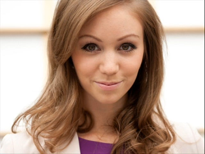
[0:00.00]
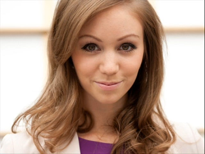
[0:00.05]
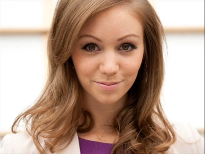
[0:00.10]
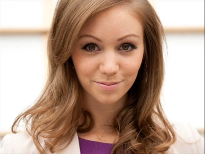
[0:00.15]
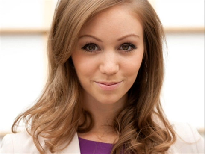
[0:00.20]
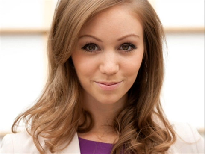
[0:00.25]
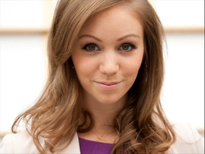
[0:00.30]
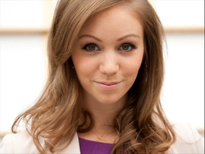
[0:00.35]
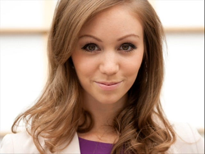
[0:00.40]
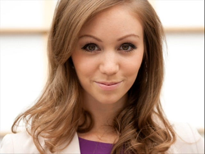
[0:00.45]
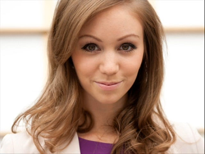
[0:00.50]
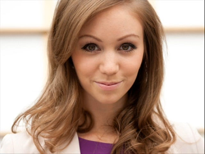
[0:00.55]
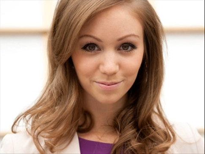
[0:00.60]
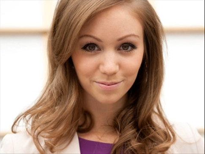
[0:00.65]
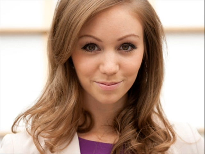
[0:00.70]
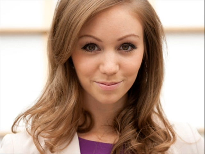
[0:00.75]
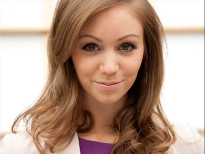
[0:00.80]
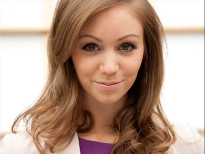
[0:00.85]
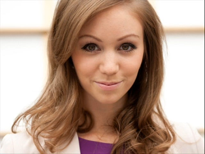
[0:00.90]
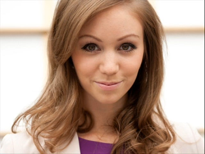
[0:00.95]

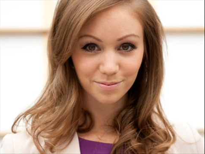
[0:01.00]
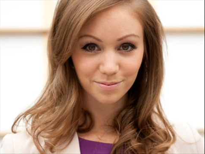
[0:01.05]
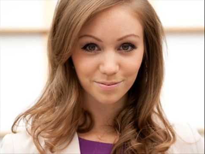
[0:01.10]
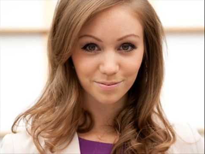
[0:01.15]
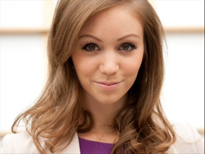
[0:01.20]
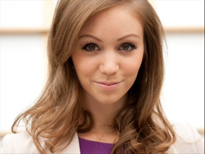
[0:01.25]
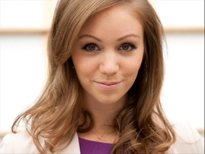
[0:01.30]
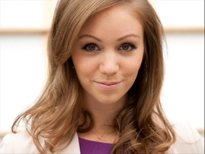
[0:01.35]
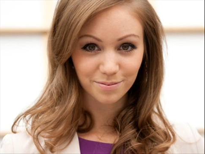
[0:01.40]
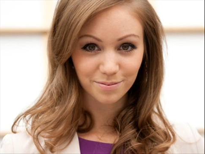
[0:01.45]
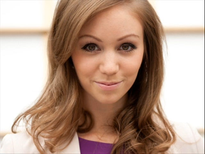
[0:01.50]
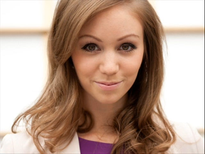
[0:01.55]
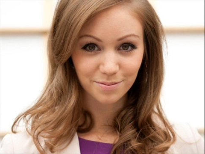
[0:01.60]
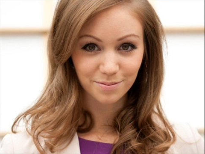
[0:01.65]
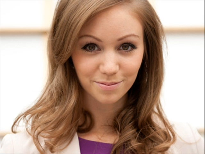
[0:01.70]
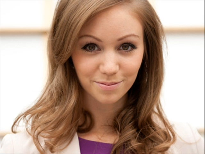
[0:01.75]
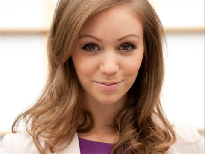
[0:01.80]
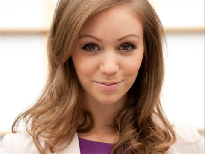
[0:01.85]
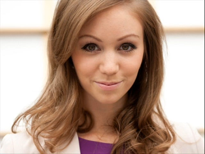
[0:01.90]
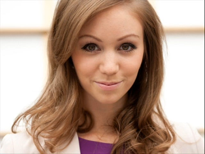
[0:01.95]

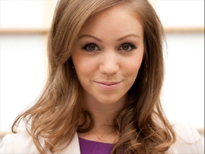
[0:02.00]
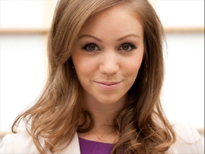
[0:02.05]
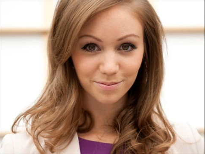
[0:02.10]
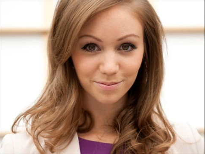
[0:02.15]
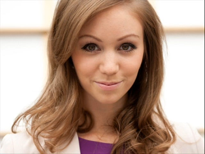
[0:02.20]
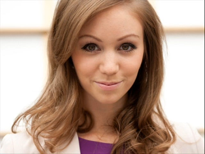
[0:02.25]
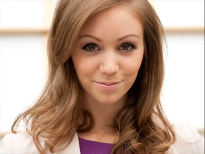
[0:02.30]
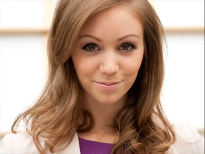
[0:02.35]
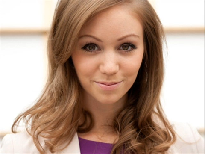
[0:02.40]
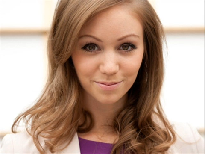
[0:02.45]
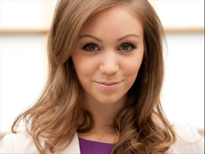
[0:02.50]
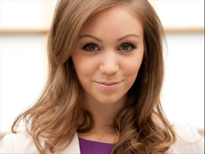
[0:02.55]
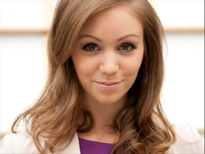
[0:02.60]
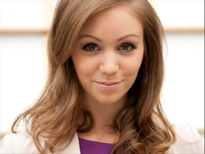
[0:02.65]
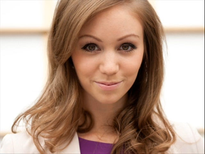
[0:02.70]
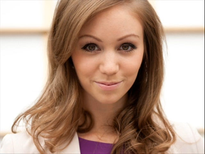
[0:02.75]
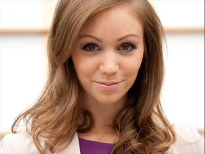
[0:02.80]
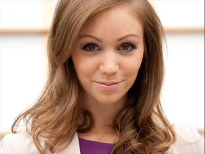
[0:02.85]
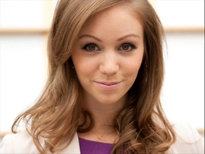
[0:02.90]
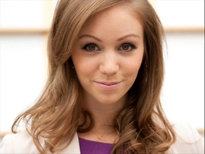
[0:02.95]

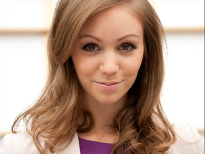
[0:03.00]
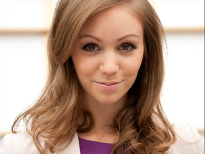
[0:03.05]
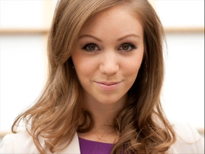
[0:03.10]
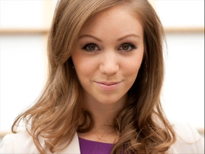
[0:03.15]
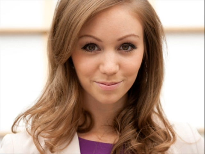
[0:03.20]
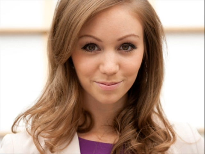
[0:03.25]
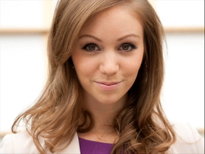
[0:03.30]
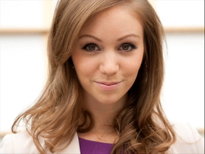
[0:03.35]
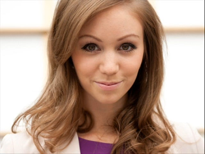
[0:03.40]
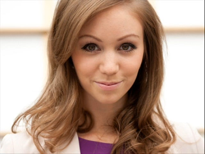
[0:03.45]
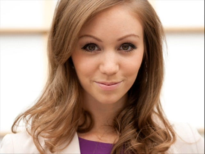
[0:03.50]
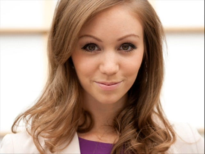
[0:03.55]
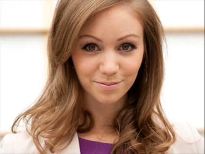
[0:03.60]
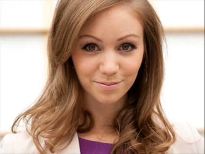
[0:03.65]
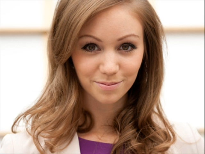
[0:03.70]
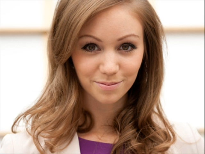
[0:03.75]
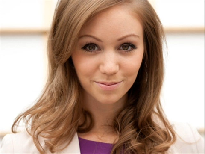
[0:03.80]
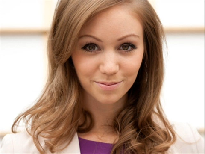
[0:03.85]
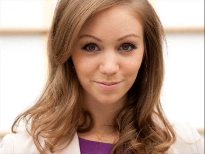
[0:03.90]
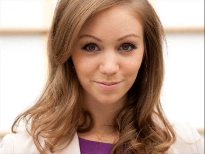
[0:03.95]

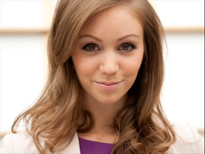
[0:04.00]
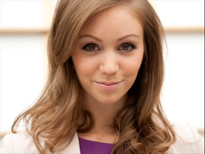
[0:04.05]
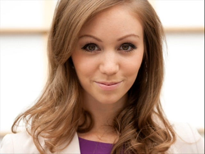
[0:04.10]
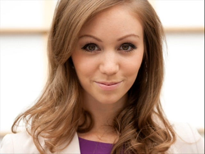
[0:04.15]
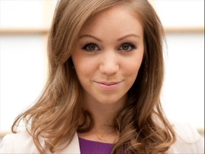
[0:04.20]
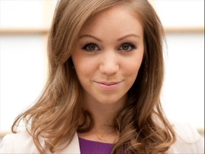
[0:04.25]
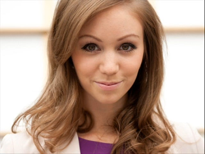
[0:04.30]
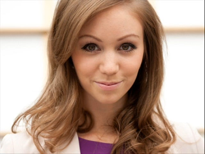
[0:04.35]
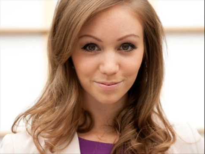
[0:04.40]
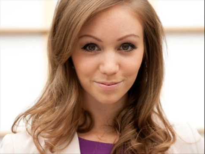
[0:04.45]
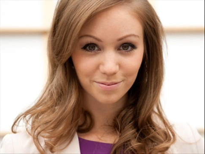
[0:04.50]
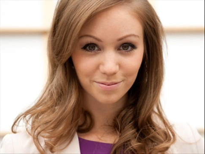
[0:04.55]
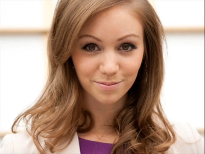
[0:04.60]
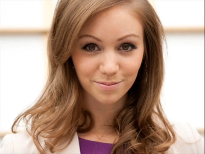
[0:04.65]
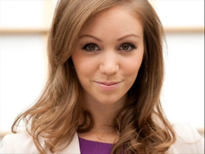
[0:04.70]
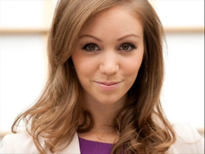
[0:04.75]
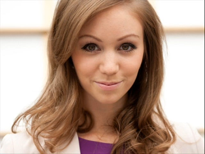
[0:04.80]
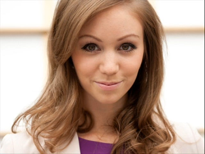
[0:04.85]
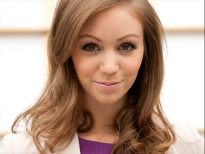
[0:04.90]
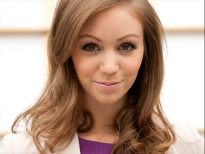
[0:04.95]

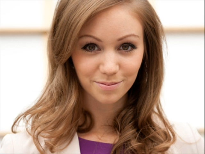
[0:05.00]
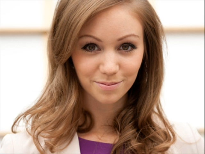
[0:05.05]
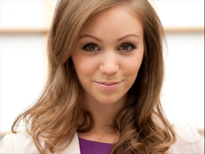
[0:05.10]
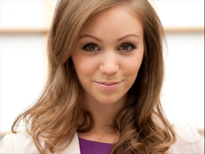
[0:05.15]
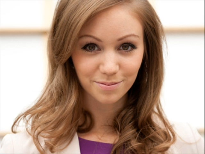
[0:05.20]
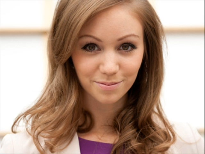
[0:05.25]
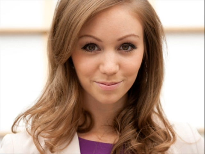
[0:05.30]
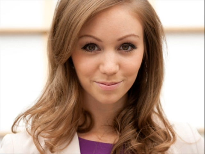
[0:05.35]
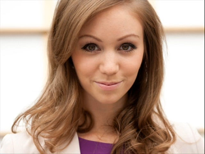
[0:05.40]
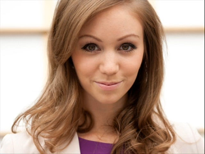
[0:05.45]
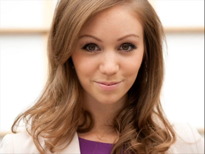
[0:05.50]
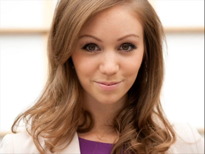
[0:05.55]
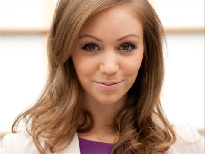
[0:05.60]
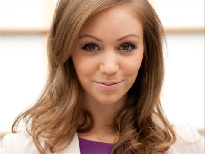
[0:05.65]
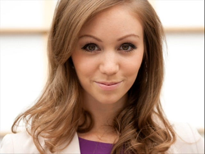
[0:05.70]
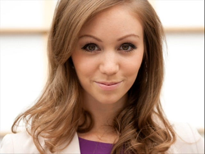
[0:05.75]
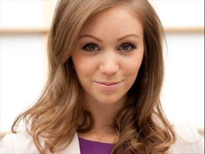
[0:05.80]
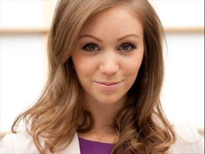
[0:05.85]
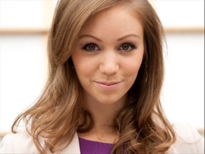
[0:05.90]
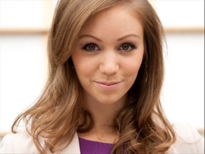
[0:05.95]

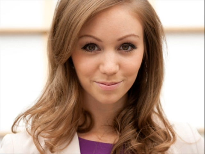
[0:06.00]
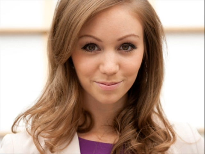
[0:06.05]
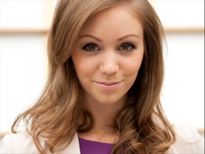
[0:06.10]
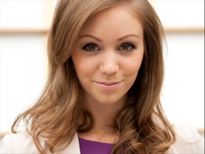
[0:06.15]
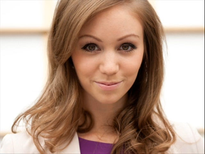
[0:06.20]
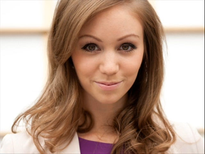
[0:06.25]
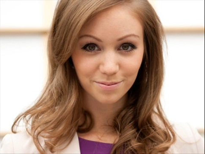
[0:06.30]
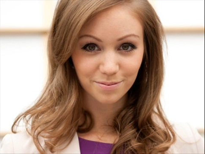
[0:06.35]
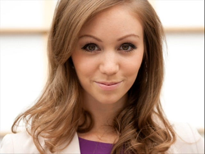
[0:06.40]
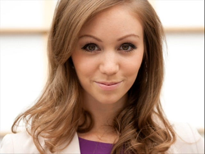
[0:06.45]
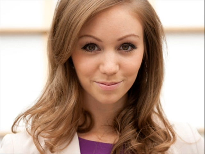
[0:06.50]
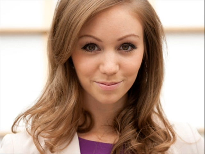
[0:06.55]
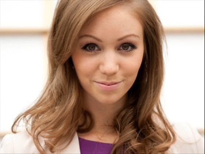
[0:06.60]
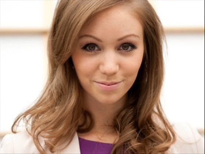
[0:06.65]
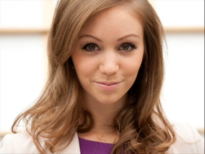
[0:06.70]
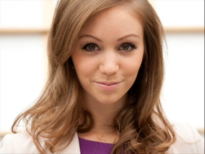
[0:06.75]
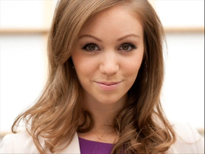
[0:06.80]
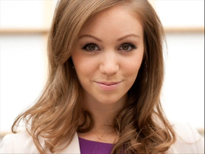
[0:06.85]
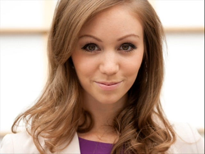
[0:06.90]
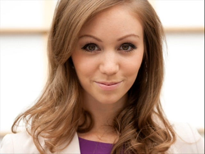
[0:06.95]

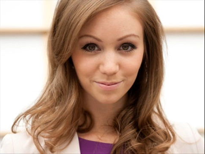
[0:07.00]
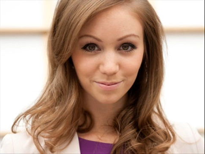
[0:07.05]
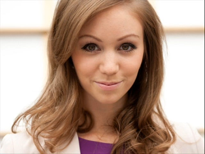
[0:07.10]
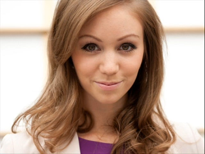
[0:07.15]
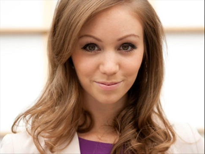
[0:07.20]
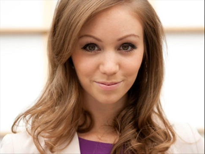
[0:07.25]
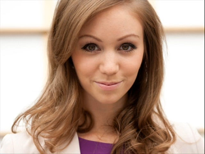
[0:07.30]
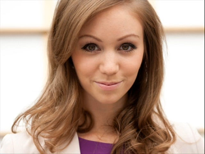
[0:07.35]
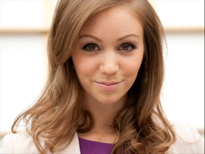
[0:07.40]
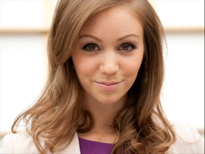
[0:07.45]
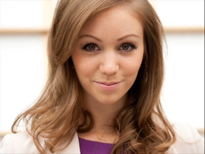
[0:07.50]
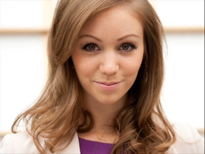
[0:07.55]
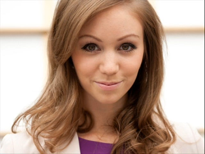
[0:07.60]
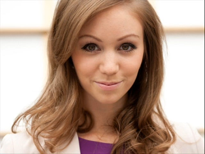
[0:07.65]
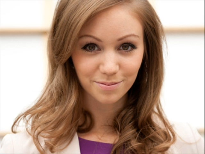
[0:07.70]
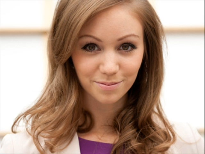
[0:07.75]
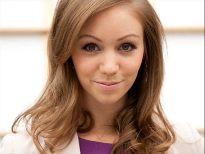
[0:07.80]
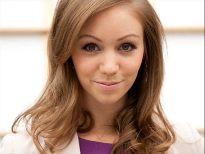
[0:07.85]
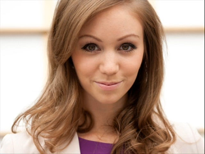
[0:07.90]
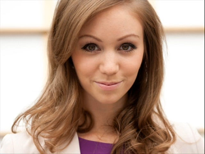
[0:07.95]
[no speech]